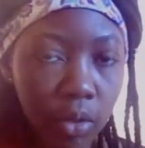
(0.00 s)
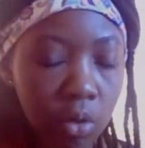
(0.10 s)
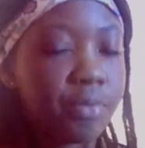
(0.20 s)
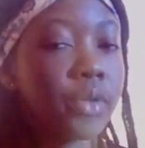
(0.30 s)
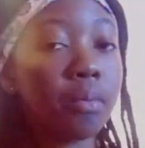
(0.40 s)

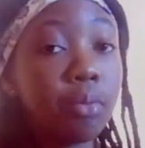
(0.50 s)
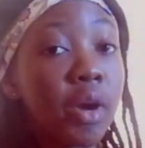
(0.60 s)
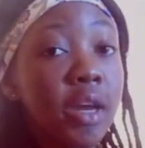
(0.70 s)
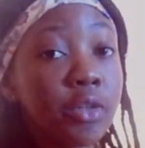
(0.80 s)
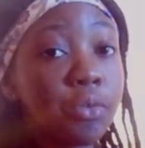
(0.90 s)
or for your
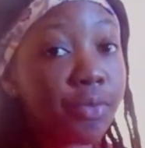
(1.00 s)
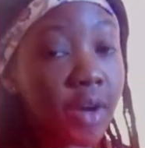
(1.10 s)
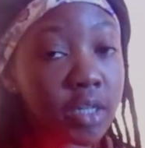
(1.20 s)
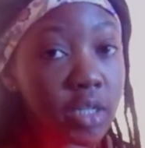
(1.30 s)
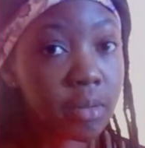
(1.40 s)
brain to
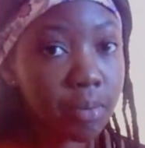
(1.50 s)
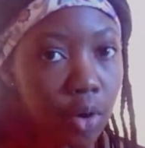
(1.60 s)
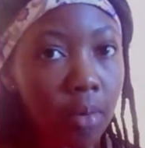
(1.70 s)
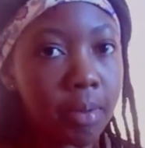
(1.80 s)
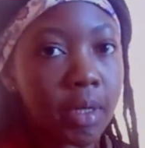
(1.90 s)
function properly.